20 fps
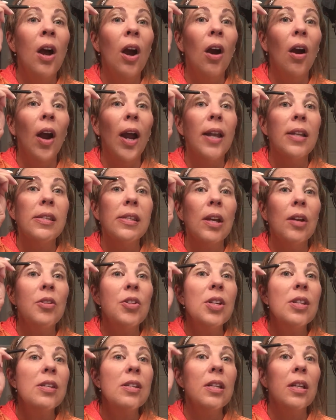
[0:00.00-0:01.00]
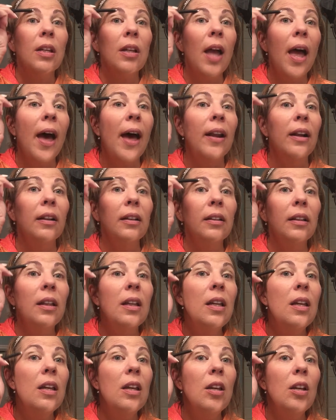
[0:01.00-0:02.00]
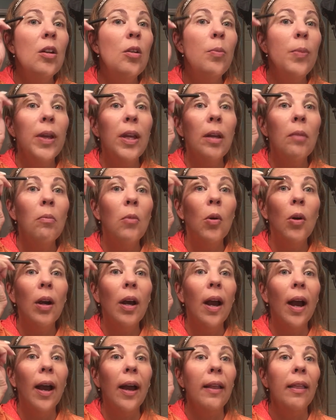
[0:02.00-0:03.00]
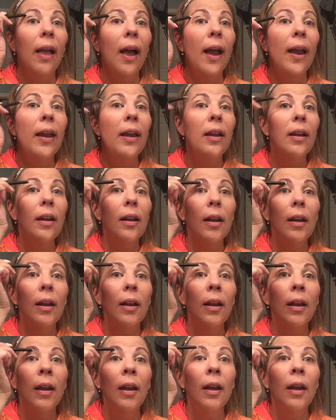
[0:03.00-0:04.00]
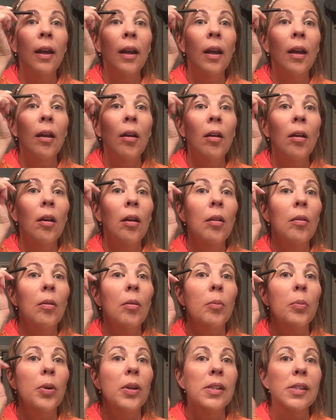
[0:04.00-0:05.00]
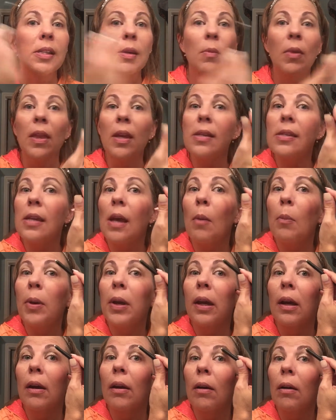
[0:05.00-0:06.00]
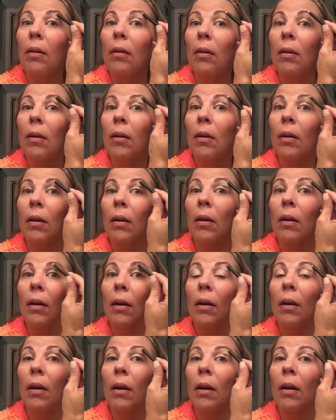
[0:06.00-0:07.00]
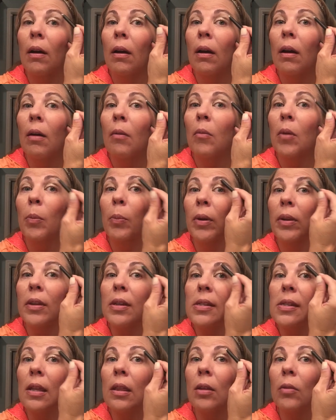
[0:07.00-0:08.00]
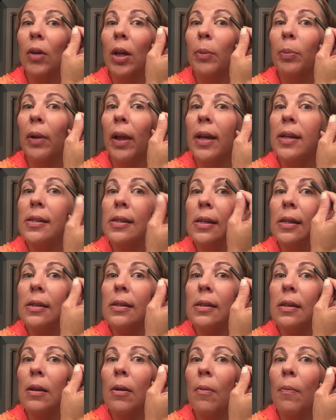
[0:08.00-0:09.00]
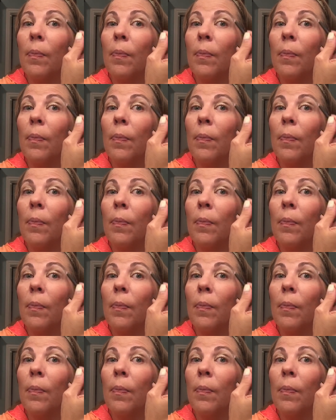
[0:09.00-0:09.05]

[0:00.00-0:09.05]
Alright, so just to add a little bit more highlight, put some of this up here. We'll put this in 3 places.